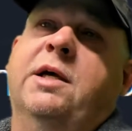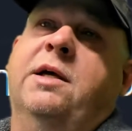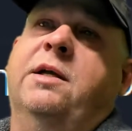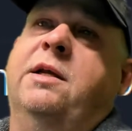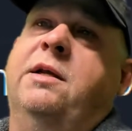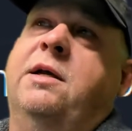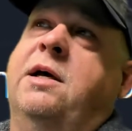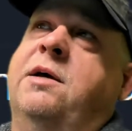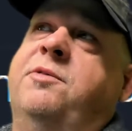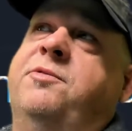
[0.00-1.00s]
and
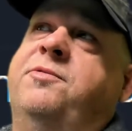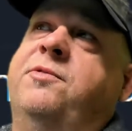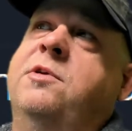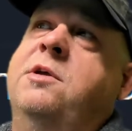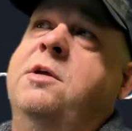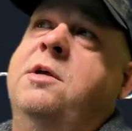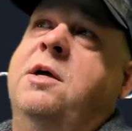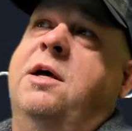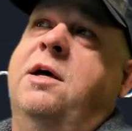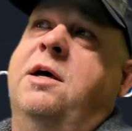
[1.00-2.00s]

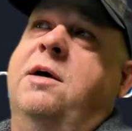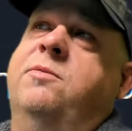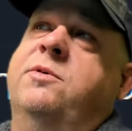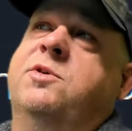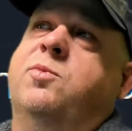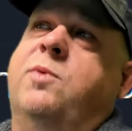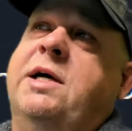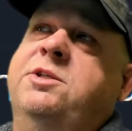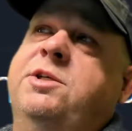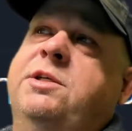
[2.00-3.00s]
I was
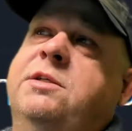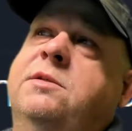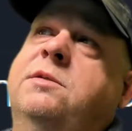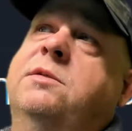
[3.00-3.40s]
watching